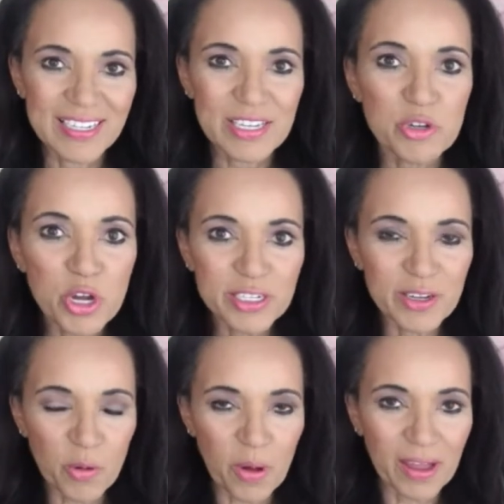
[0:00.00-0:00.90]
You couldn't
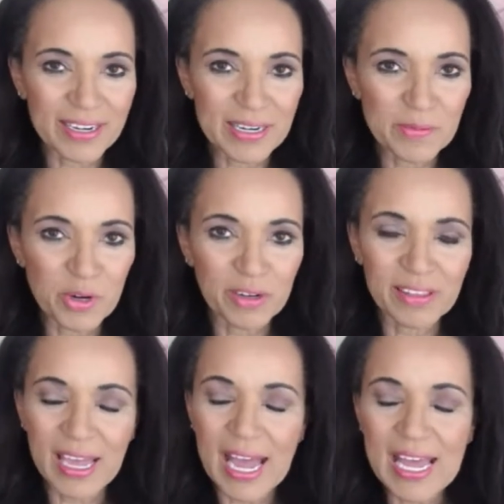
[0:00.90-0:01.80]
go on anymore. You
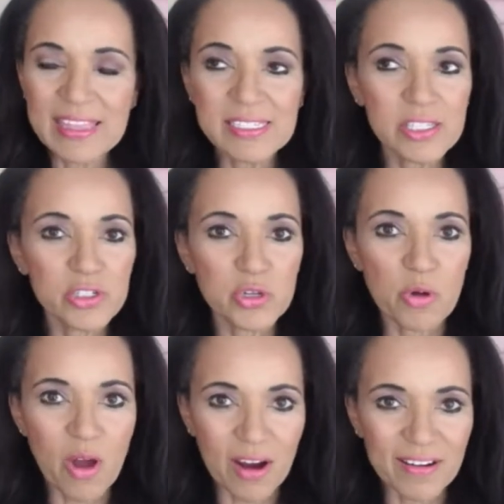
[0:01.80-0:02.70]
thought, this is too
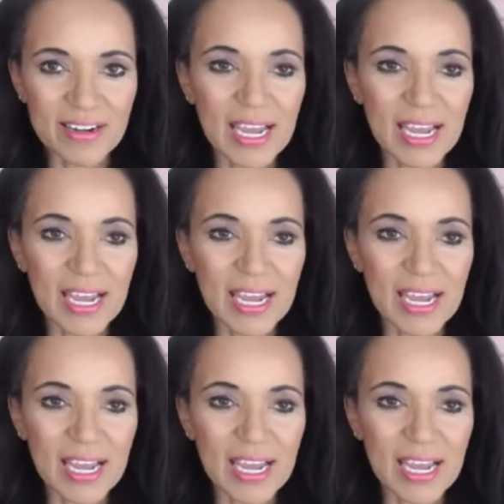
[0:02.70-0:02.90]
hard.